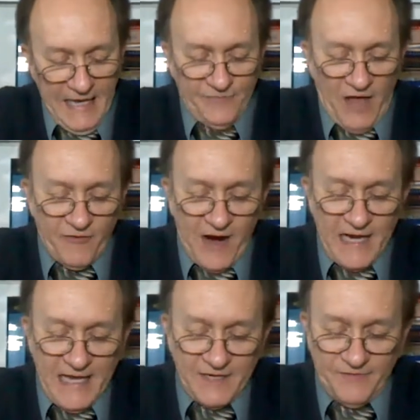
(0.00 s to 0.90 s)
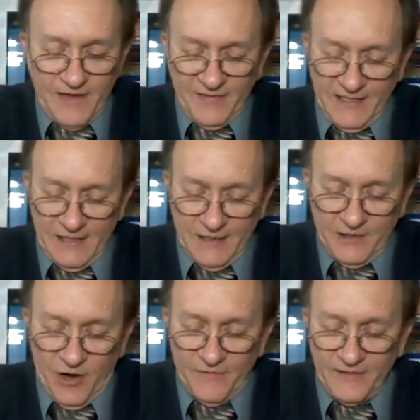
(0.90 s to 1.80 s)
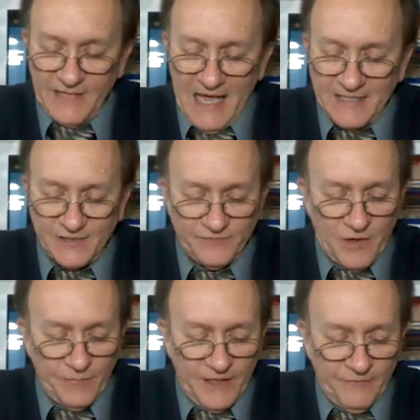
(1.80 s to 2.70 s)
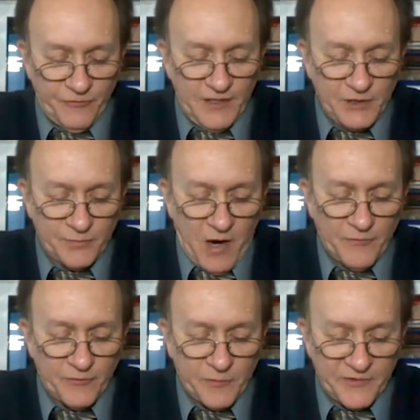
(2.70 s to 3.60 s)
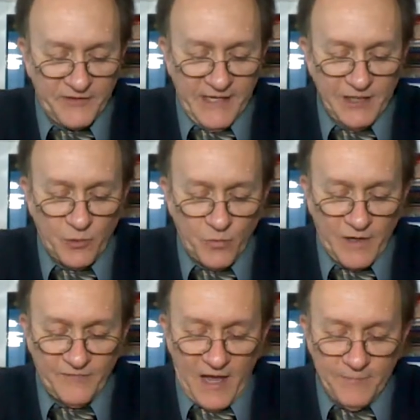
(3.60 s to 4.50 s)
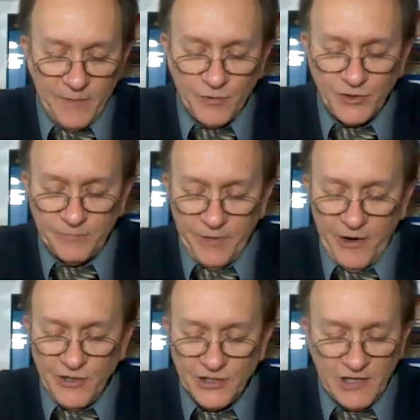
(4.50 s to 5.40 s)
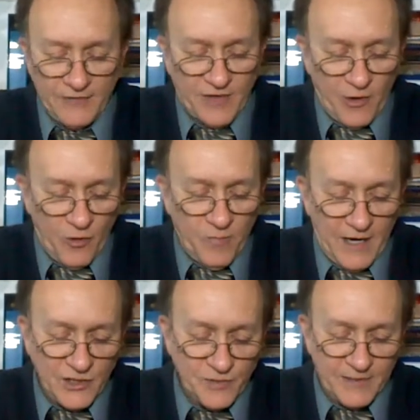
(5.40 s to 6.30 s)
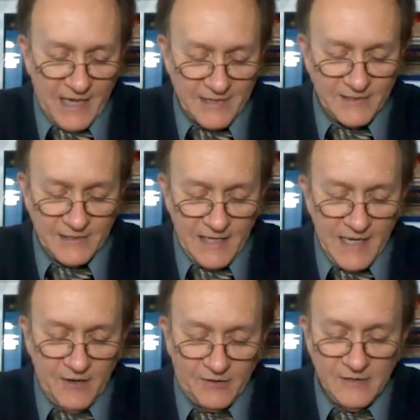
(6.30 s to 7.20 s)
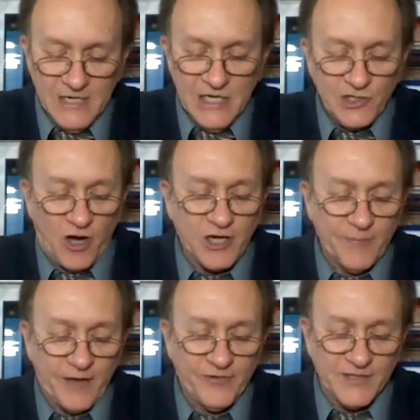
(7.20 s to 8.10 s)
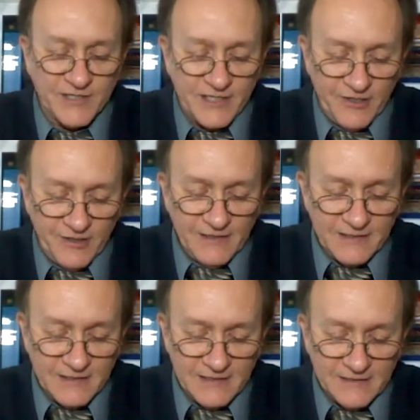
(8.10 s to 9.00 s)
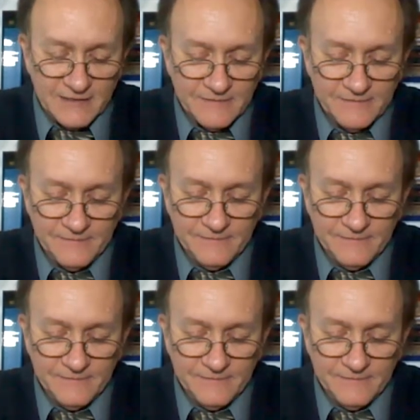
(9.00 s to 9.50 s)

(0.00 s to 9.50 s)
If thy right hand offend thee, cut it off, and cast it from thee. For it is profitable for thee that one of thy members should perish, and not thy whole body should be cast into hell. Talking about the seriousness